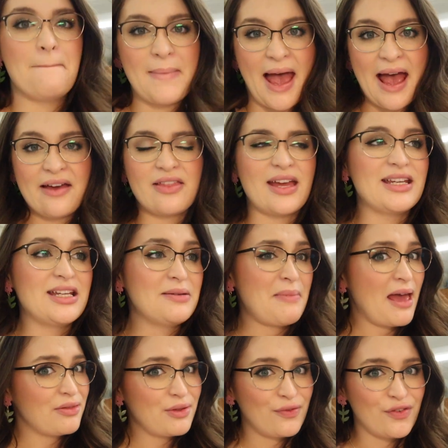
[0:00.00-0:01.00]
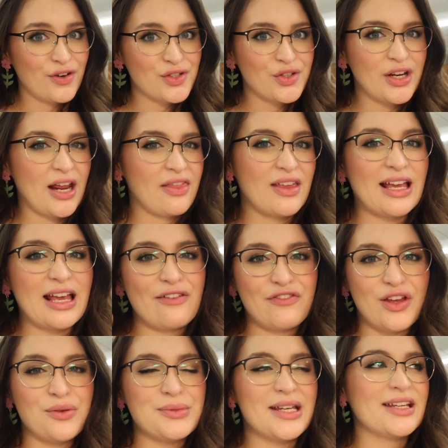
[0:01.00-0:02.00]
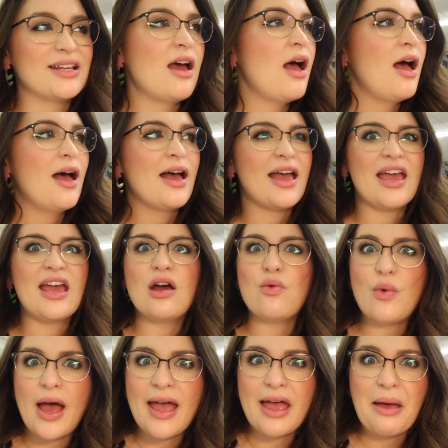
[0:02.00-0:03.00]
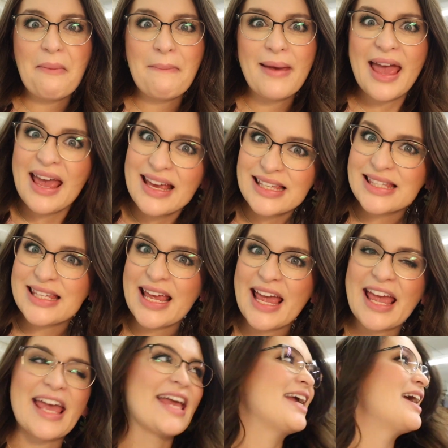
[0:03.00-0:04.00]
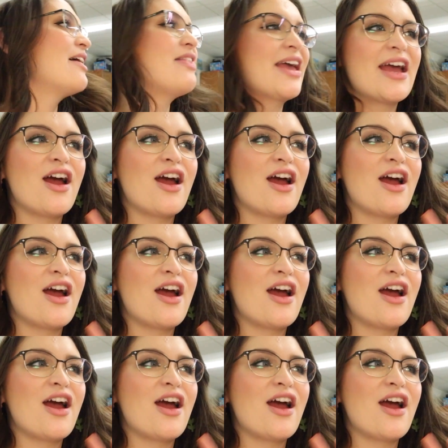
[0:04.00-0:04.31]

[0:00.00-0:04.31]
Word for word: Math. I did math with first grade. I think I filmed it. It went amazing.